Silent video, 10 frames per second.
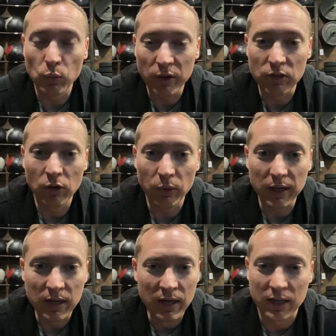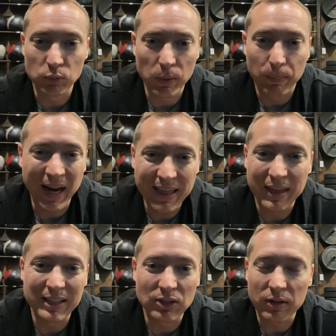with doing, because we buy
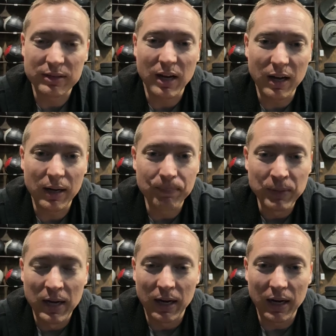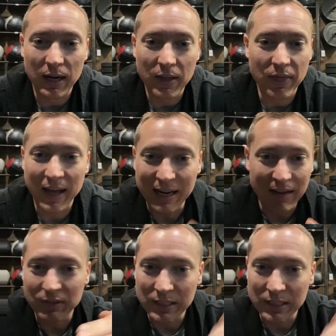things all the time that have